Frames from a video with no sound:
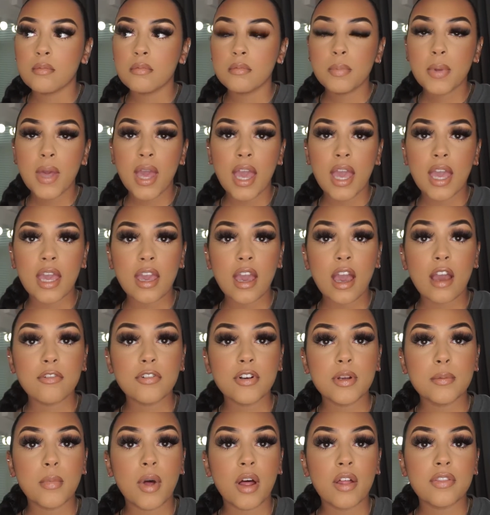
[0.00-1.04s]
pay
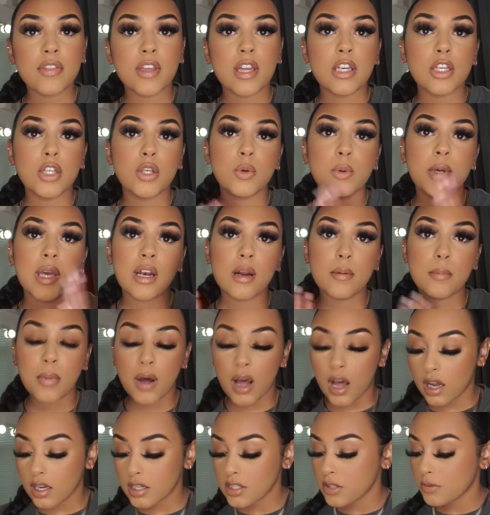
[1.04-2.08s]
every month and you get a
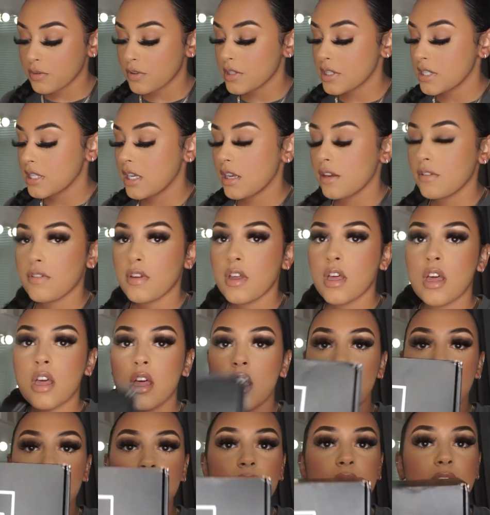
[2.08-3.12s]
box. You receive
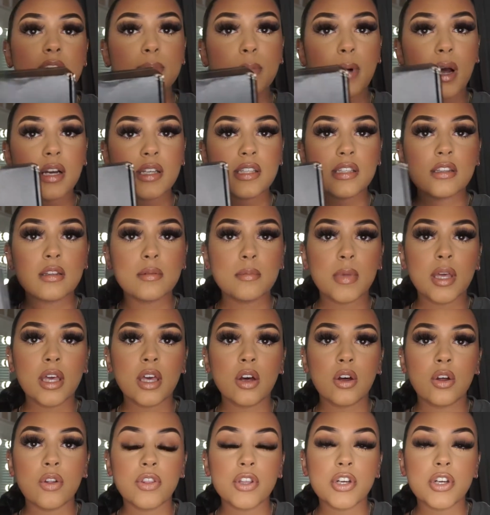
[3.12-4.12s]
this box in the mail.